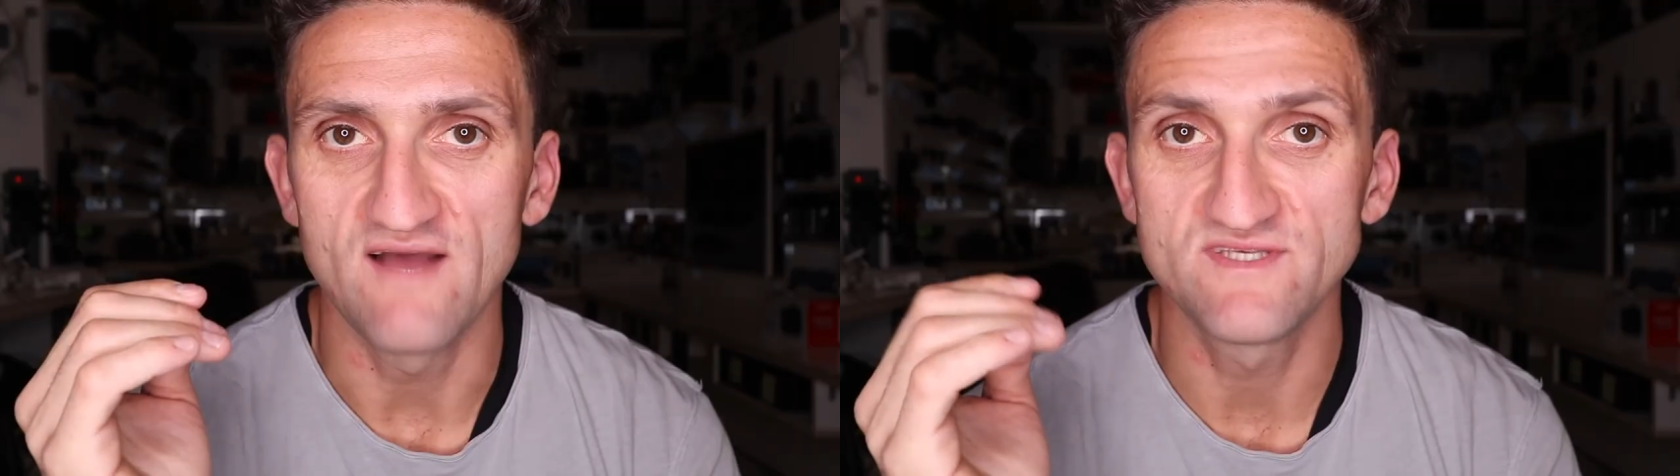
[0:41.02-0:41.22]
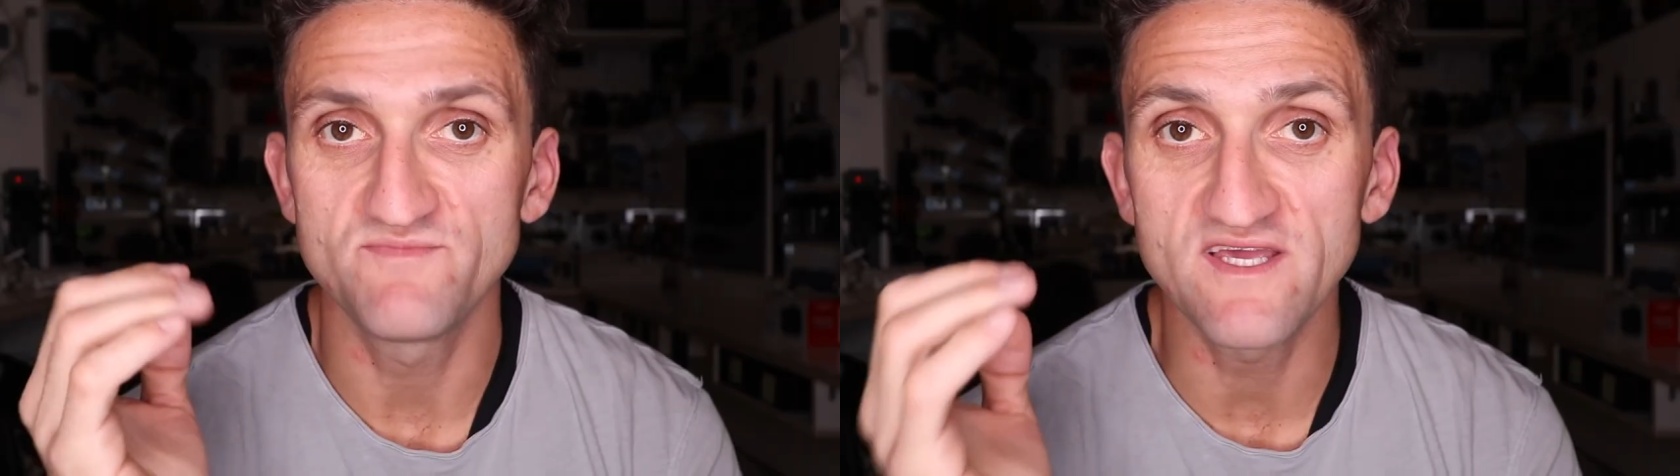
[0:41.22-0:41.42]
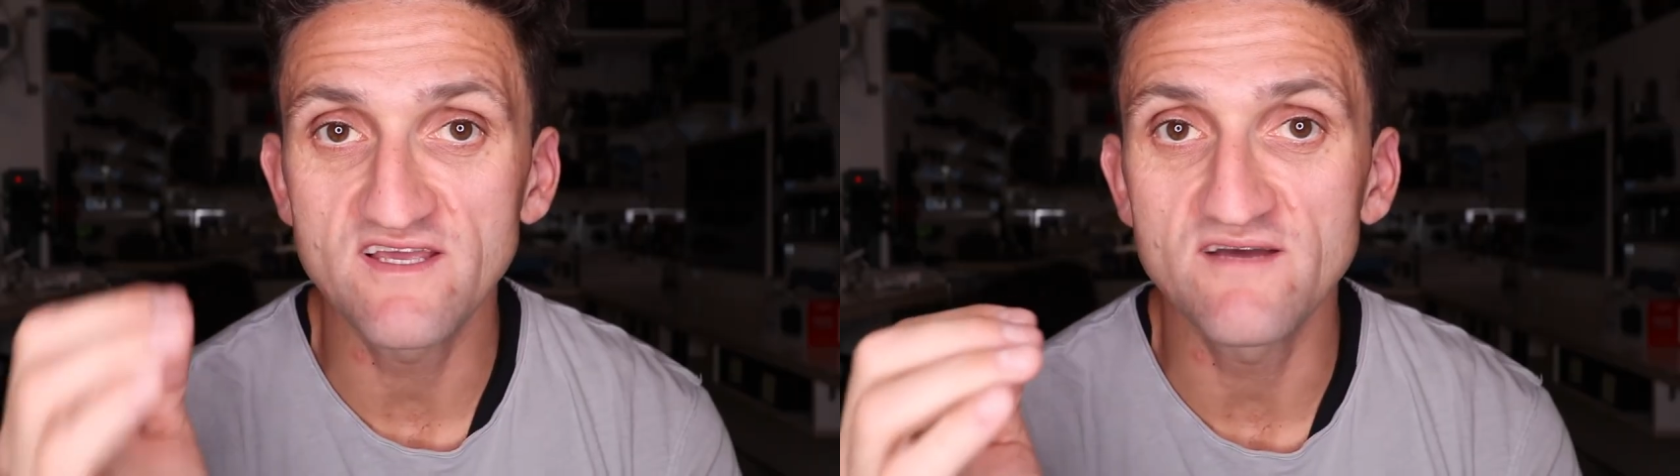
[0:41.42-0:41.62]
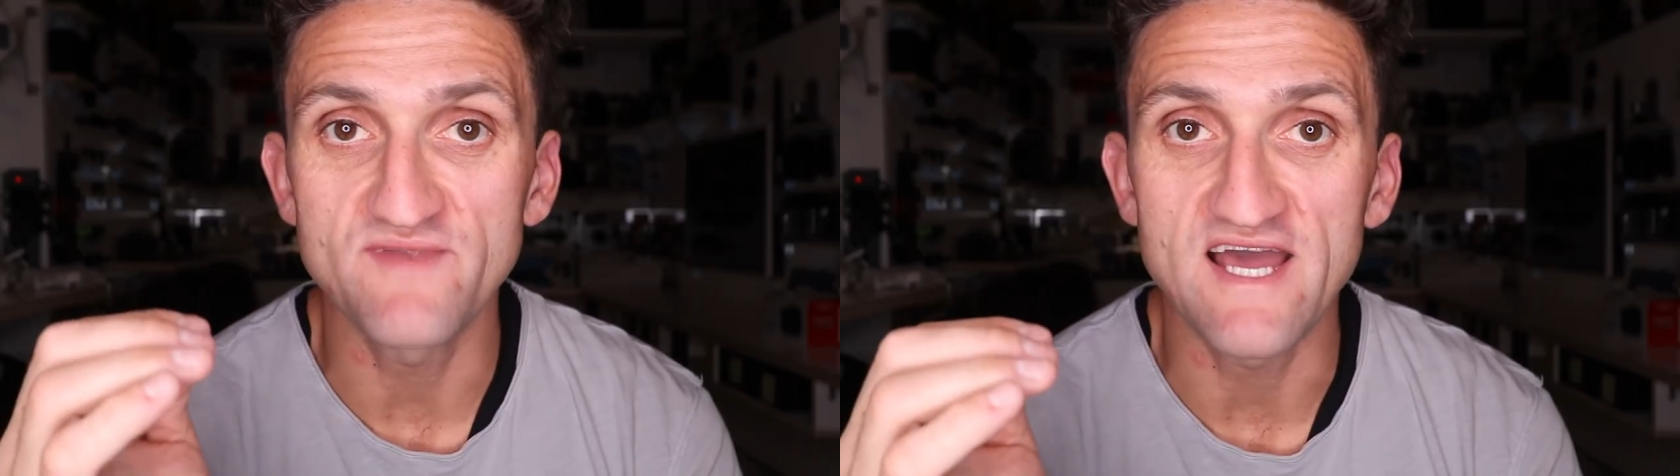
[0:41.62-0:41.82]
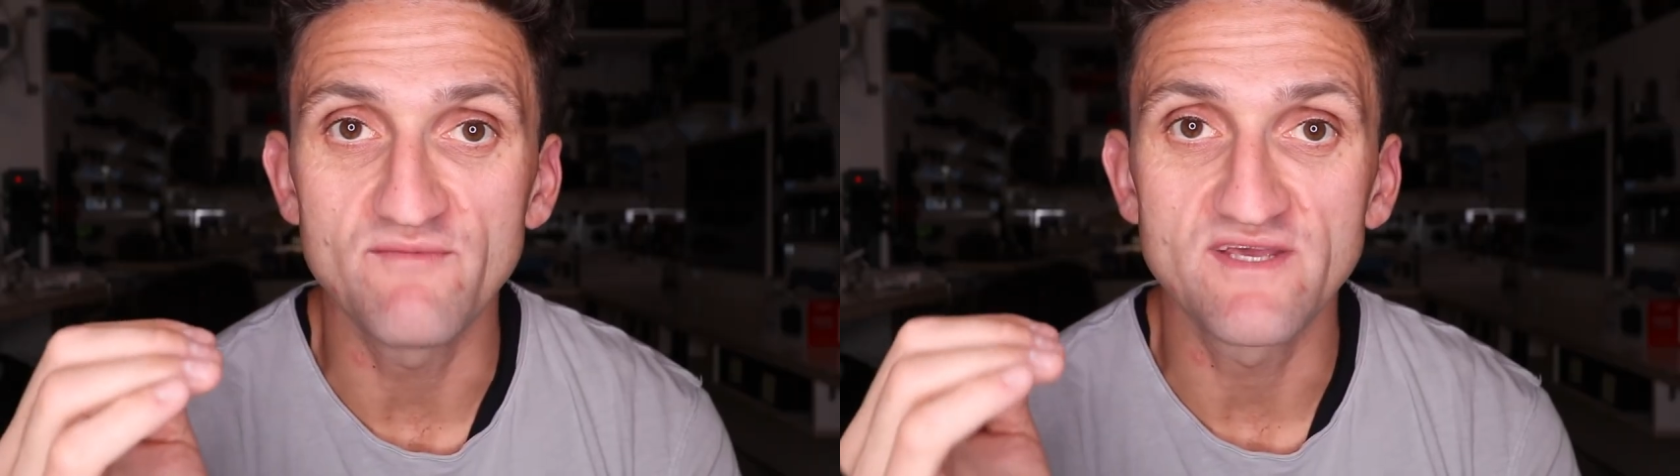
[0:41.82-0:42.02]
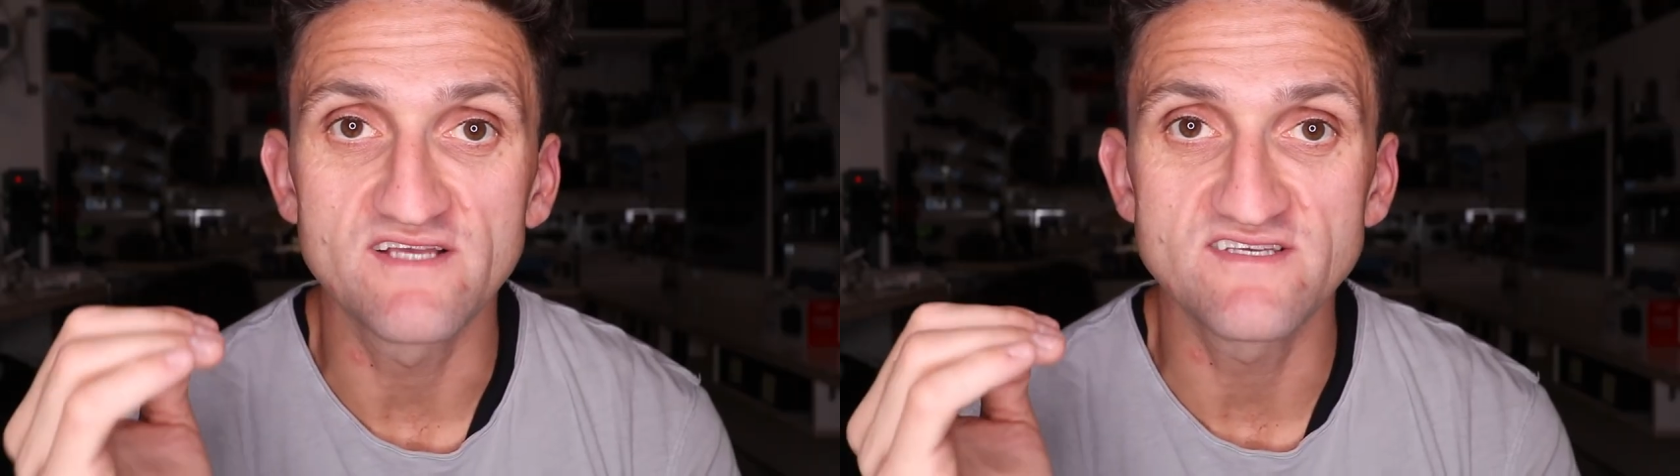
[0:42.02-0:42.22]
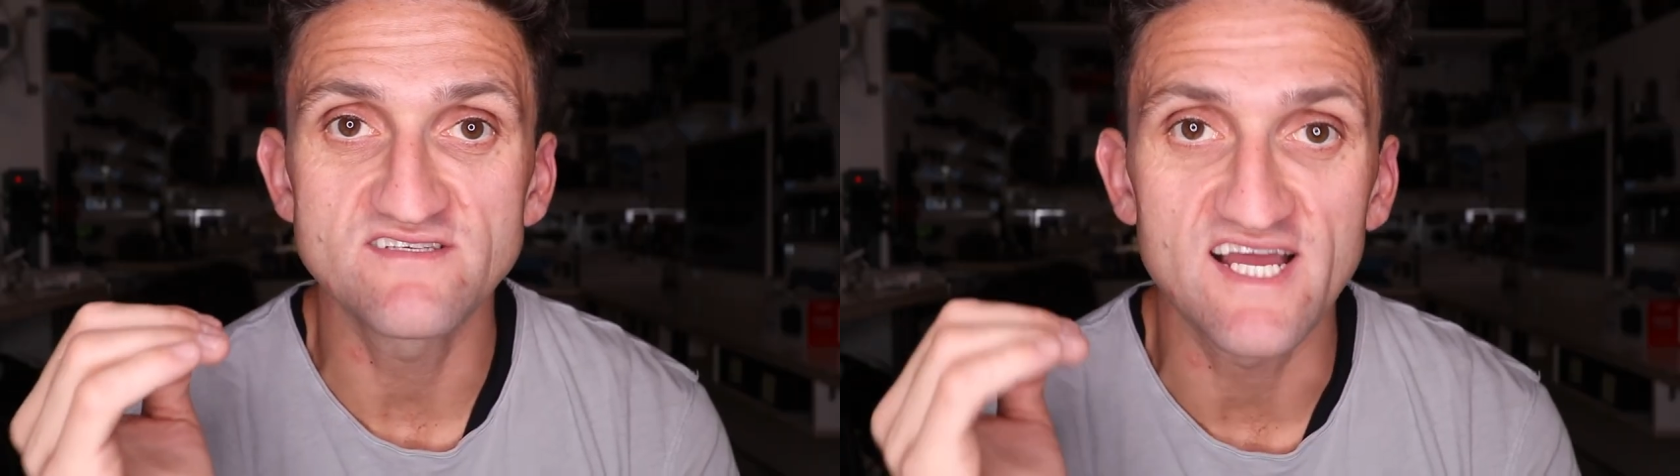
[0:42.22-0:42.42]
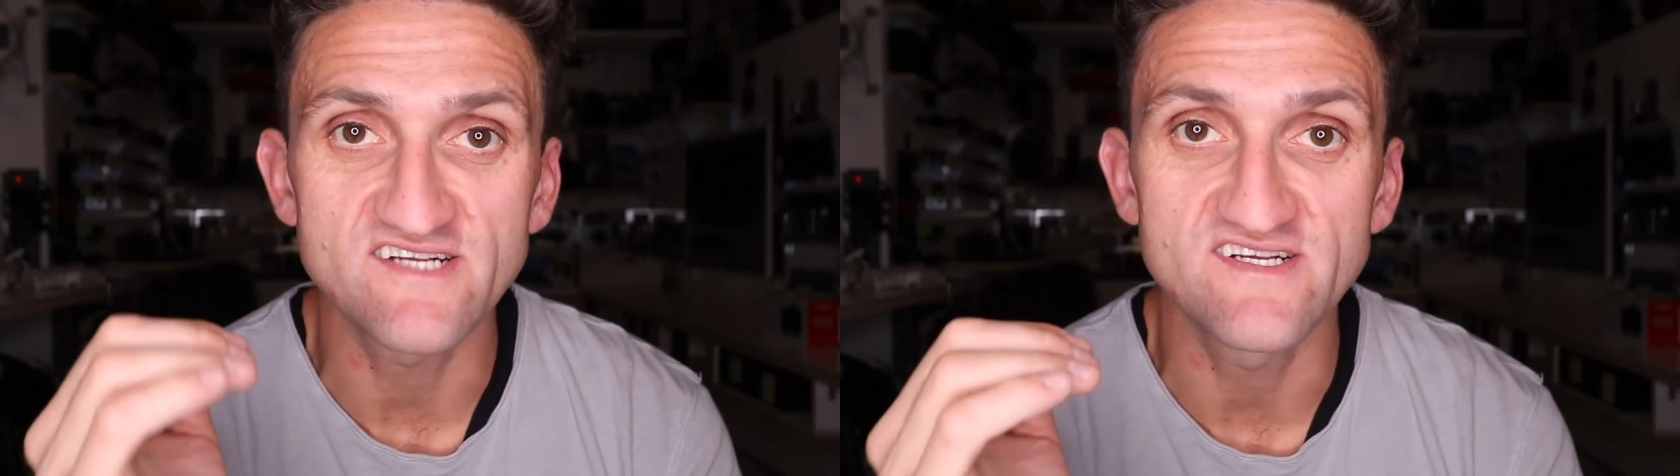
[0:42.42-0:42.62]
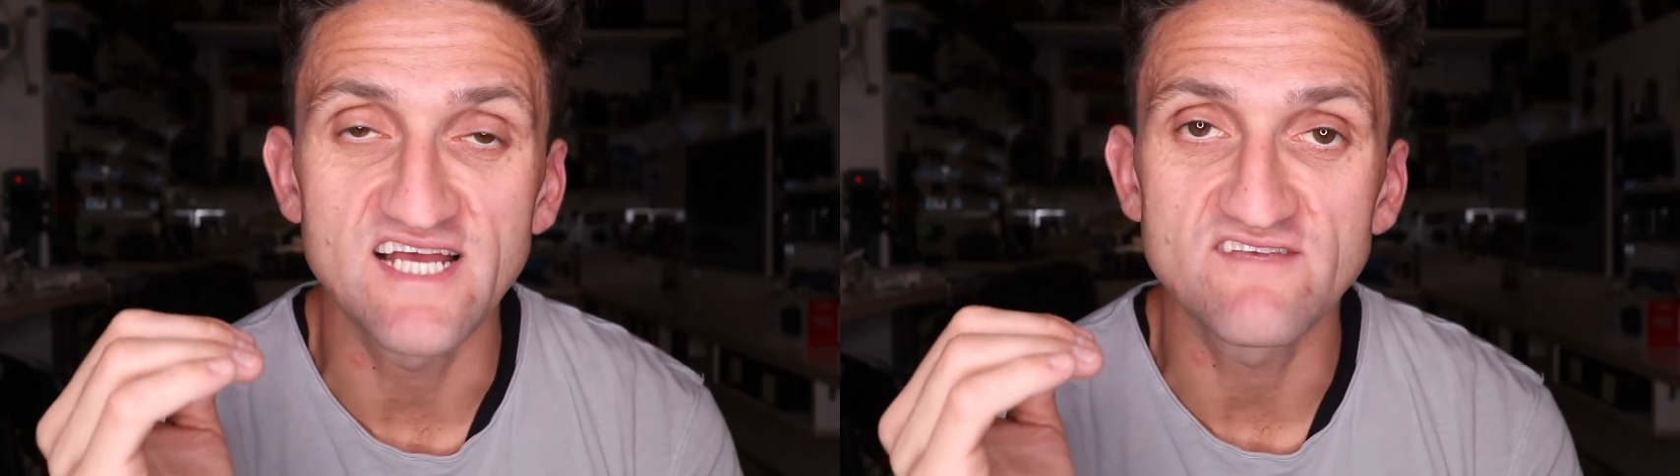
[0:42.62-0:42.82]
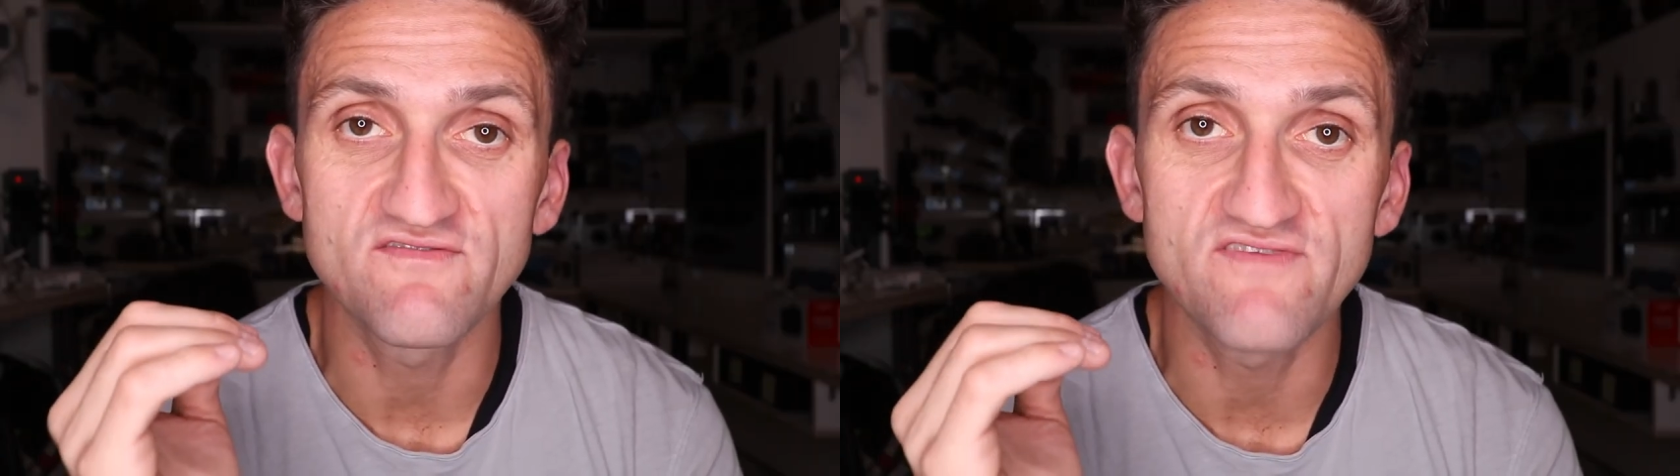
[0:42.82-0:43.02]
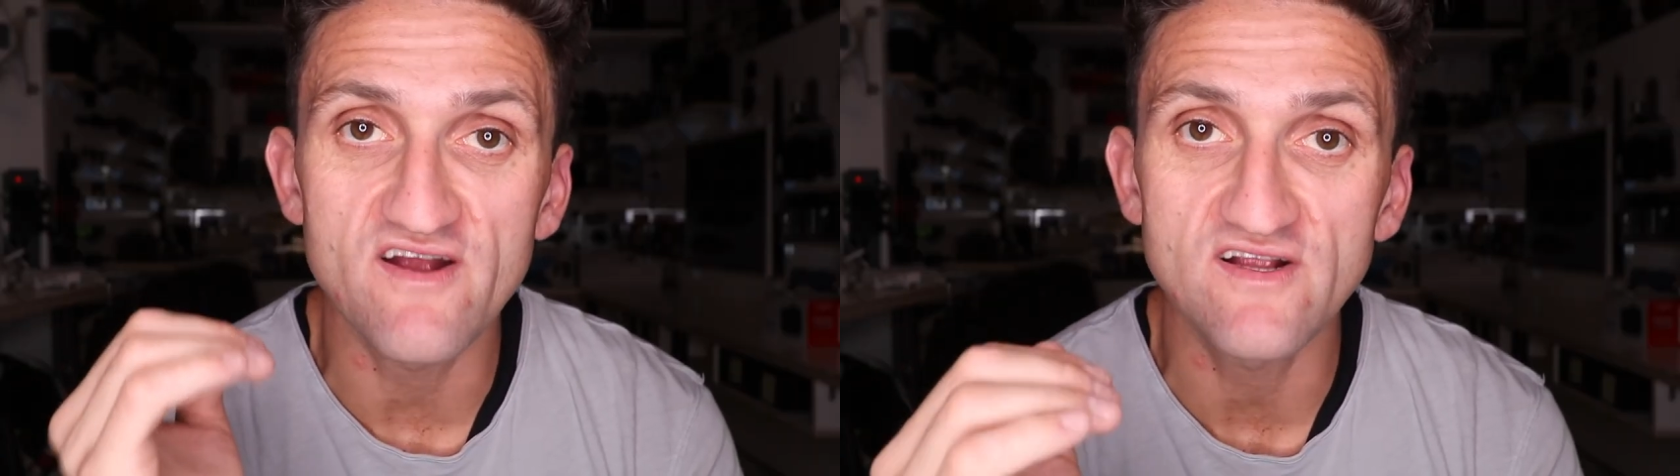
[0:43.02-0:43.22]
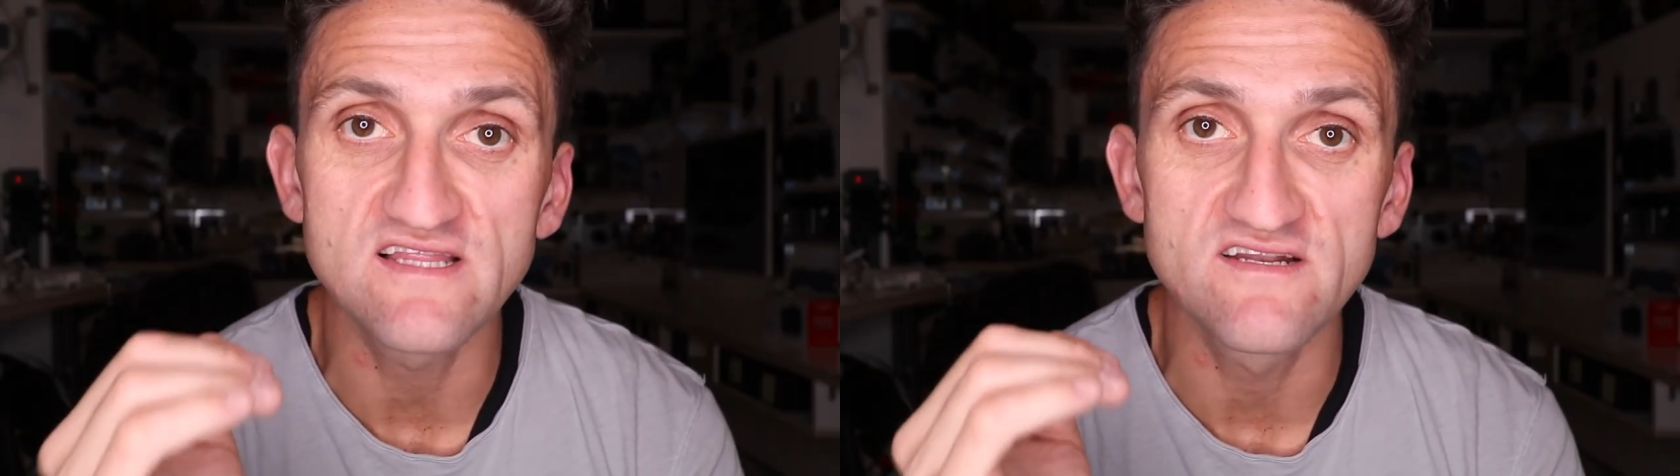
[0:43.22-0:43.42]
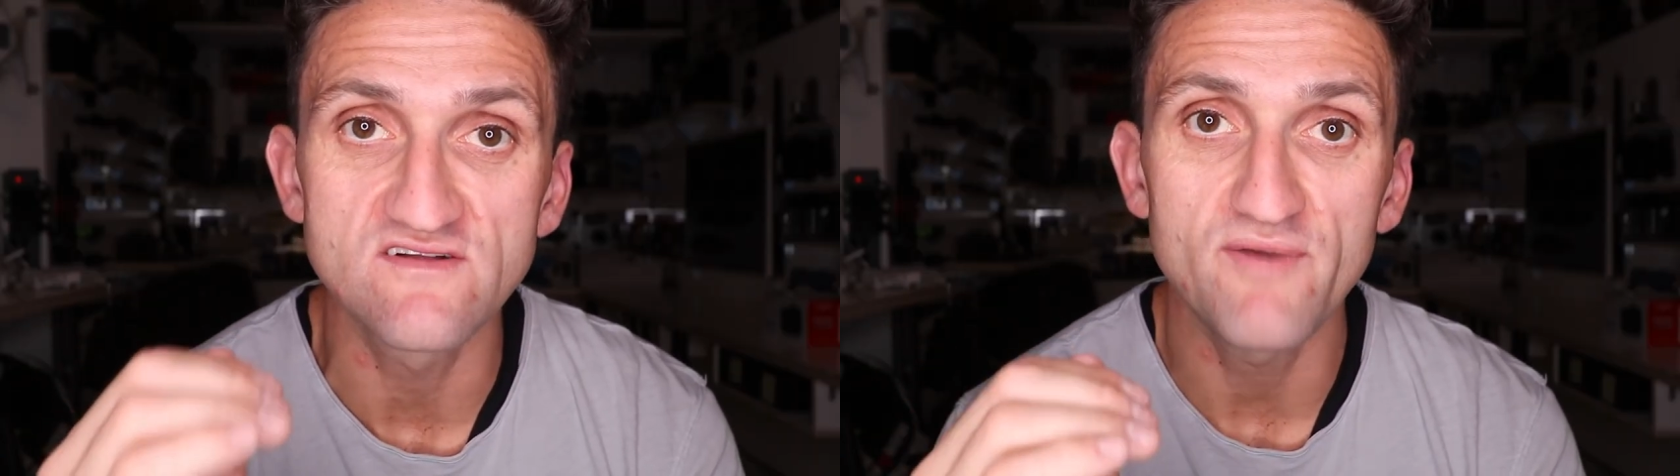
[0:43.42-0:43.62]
I'm speaking up now because this election has very little